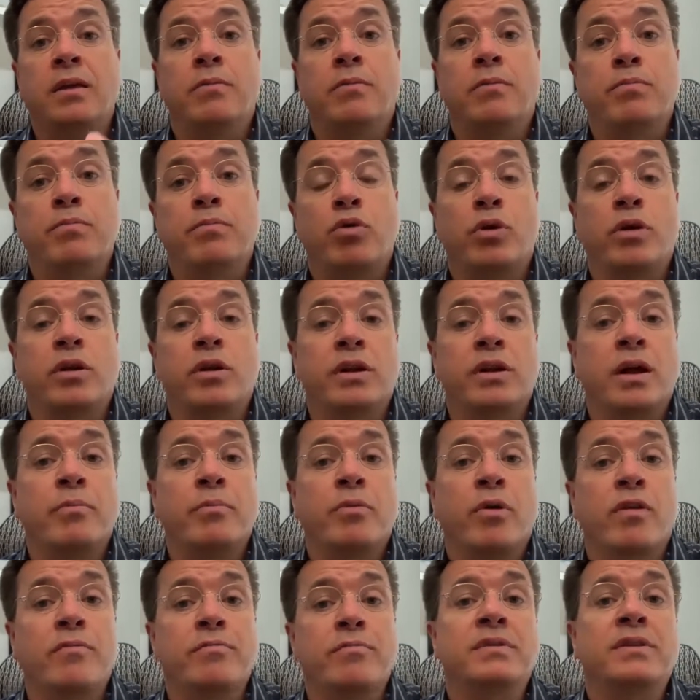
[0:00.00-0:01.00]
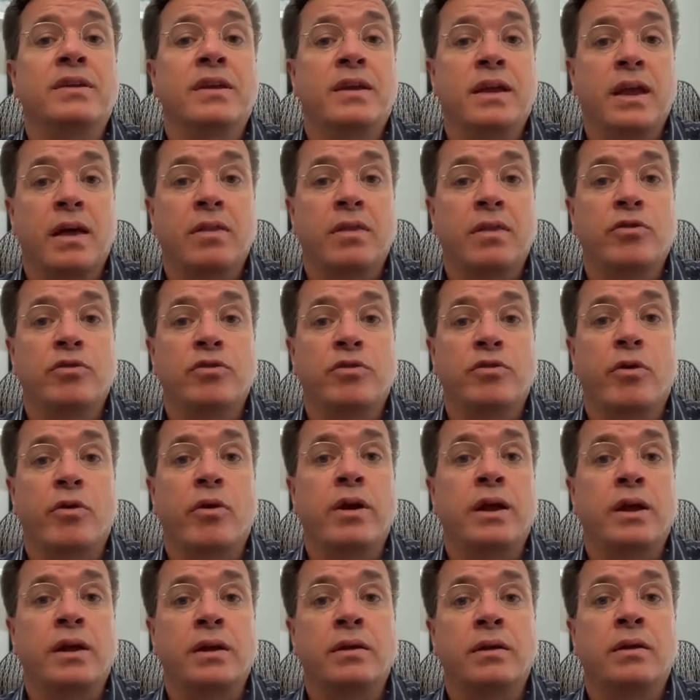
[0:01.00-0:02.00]
put a number of them together
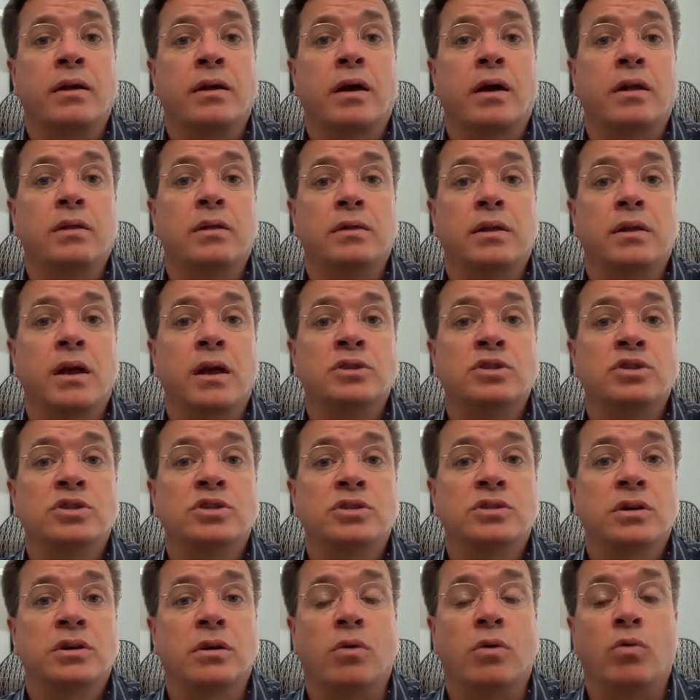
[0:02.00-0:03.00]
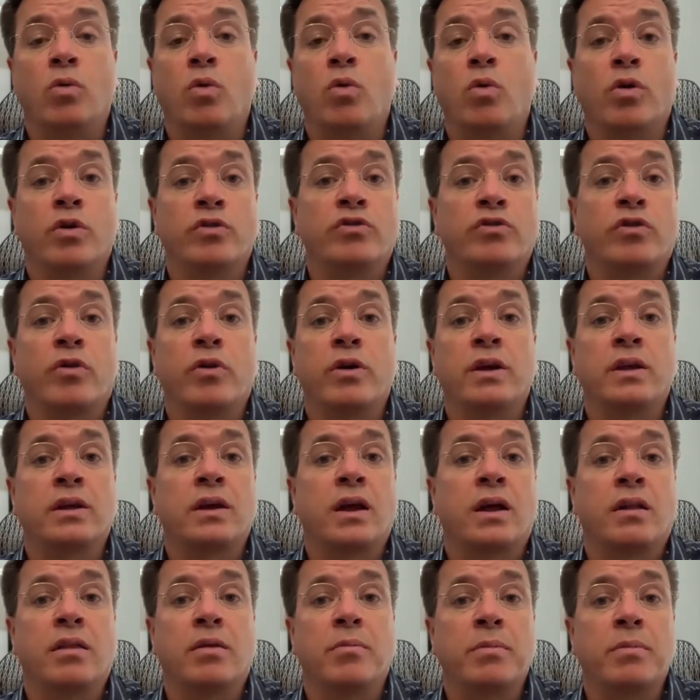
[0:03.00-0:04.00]
during lunch or during
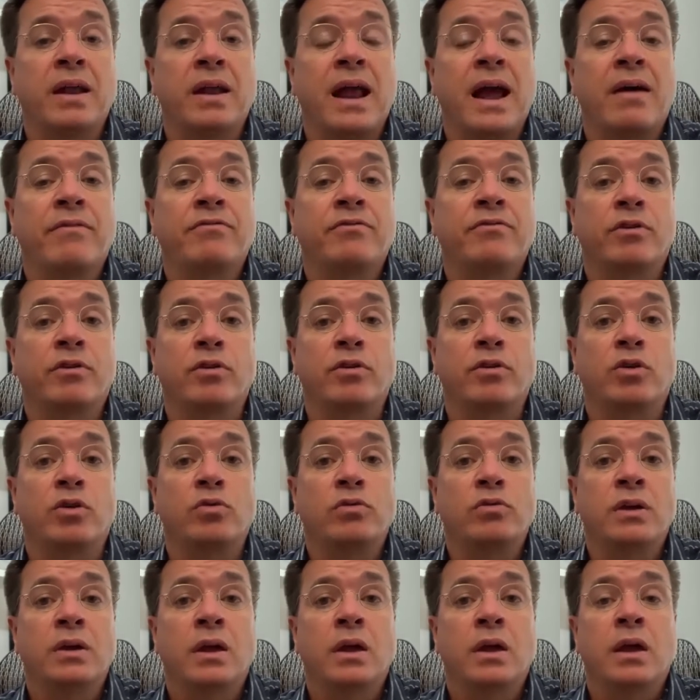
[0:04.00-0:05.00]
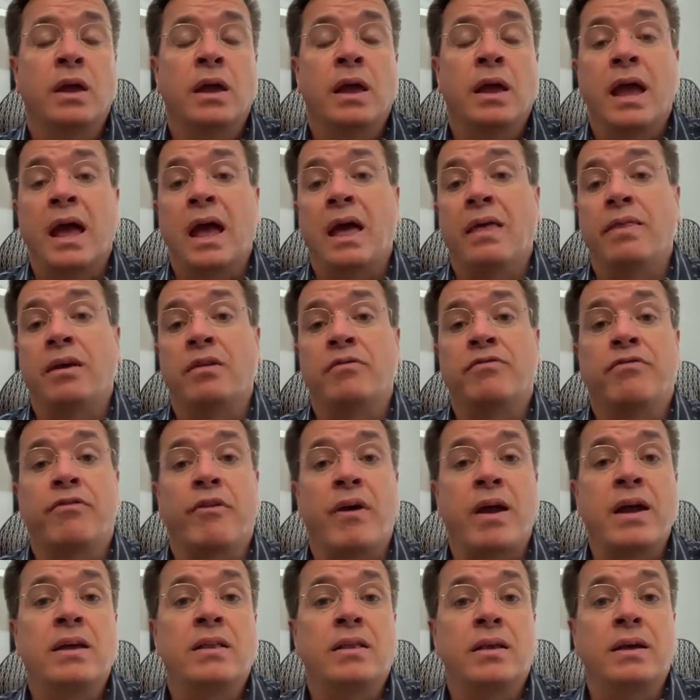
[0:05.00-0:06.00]
kind of the mid-afternoon. And then
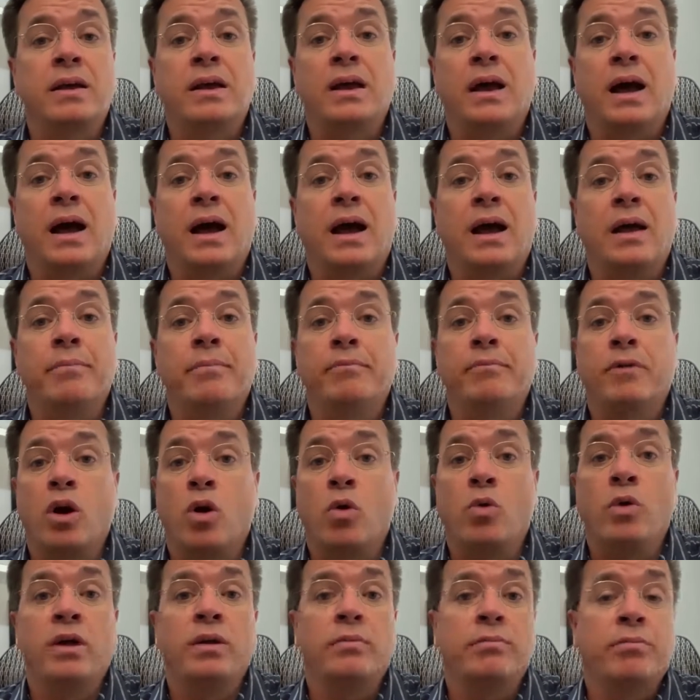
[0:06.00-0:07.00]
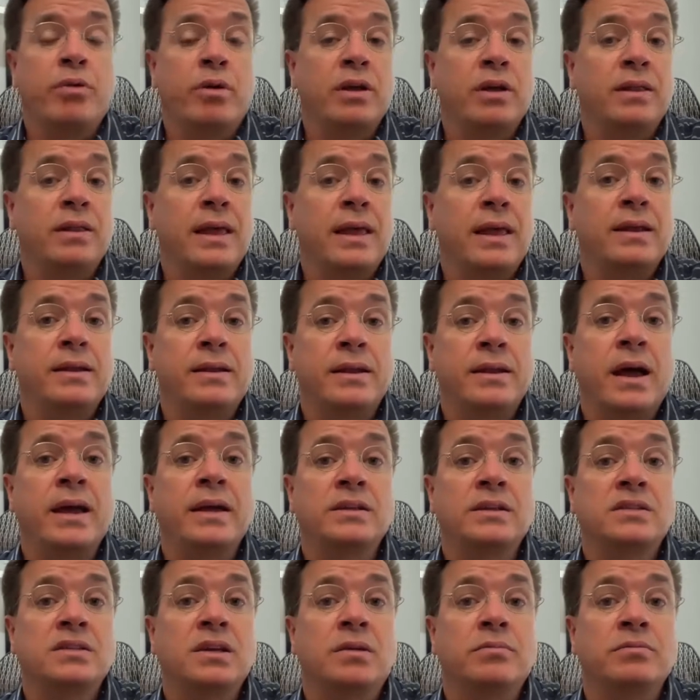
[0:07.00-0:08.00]
frankly, I'm going pretty late at
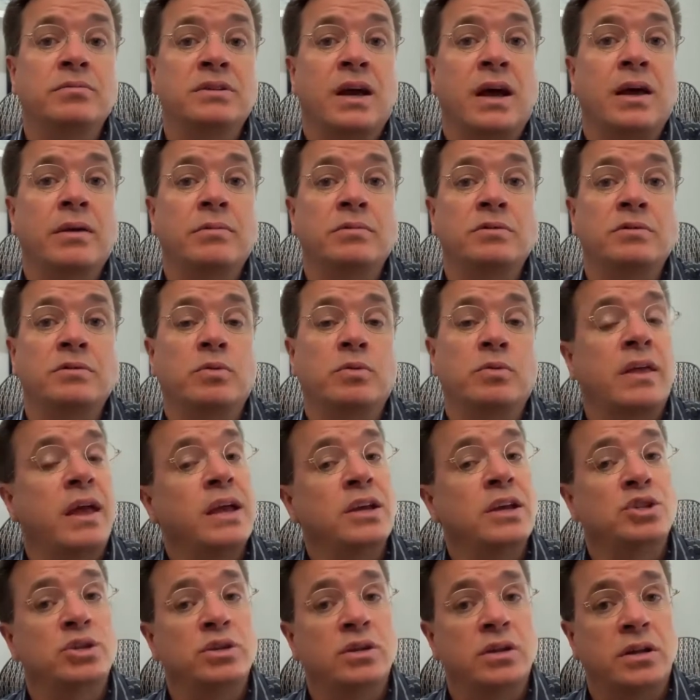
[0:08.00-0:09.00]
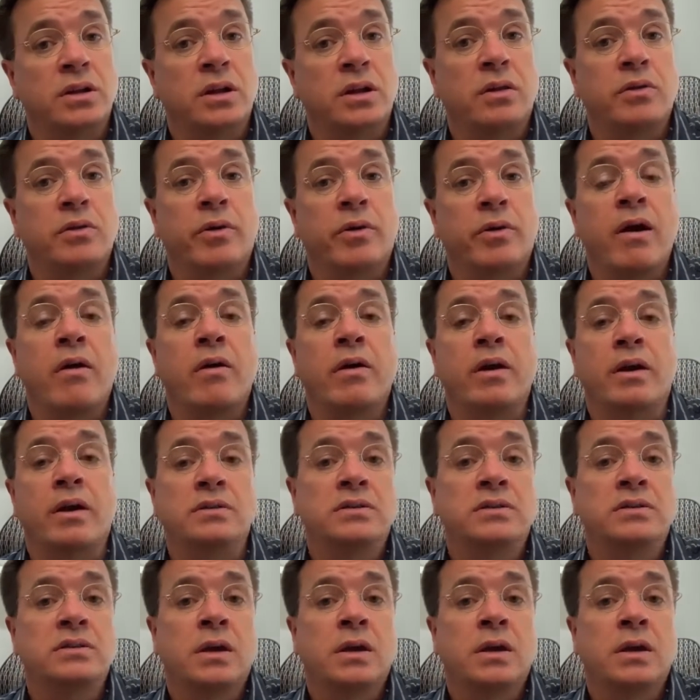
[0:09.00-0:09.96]
night sometimes with Asia and other areas.